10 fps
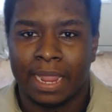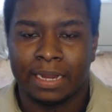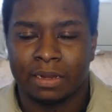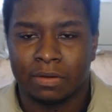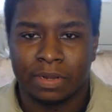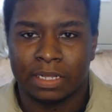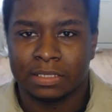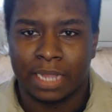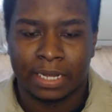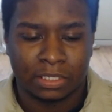eighty
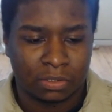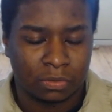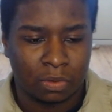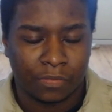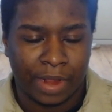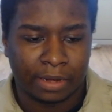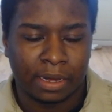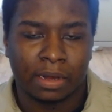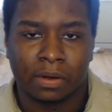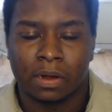degrees, eighty-two,
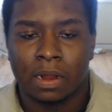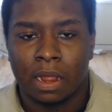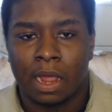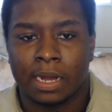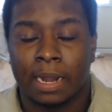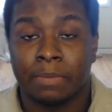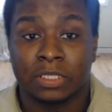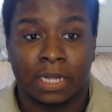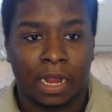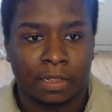around there. Uh, not
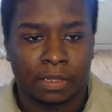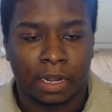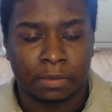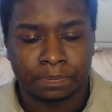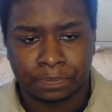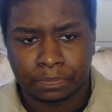much higher than that.